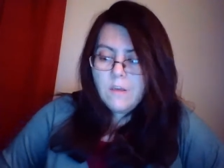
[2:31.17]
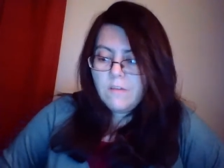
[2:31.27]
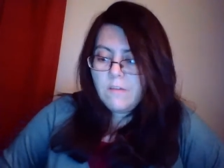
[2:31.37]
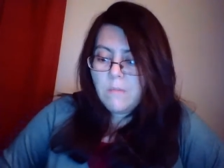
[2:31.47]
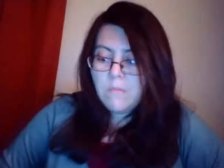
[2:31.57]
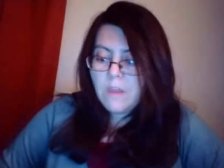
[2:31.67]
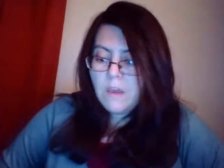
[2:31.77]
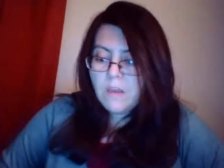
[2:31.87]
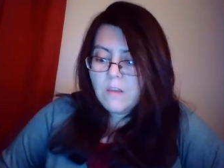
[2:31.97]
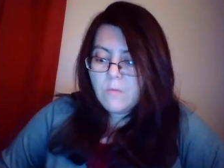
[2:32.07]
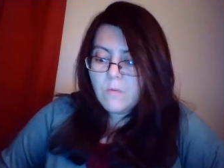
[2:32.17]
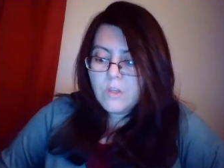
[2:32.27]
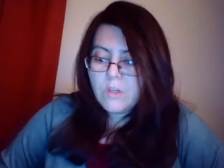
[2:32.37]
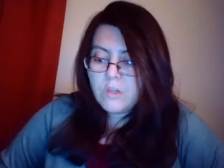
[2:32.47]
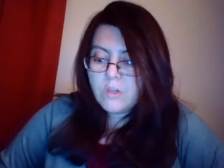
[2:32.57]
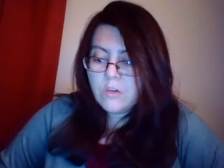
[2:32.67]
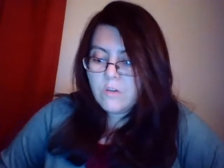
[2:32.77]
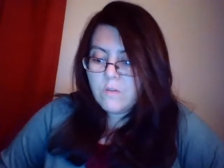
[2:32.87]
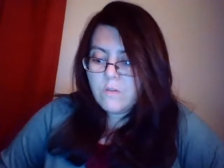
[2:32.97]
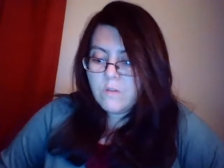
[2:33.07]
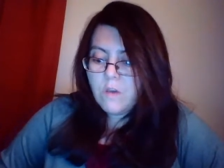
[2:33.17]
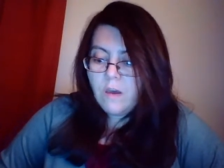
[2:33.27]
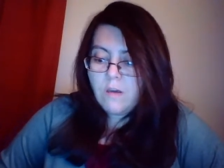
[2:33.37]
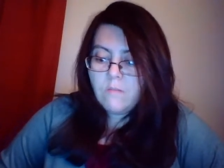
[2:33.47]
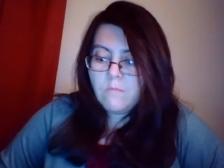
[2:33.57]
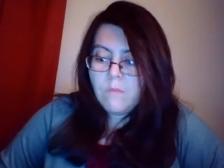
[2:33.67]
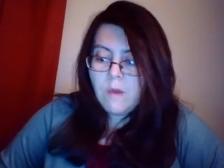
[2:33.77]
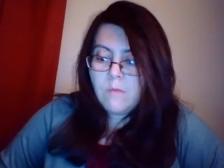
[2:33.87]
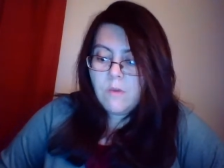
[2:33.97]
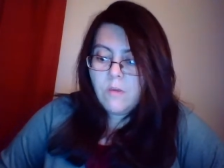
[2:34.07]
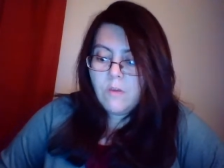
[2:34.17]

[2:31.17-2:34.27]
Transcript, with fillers: something which, maybe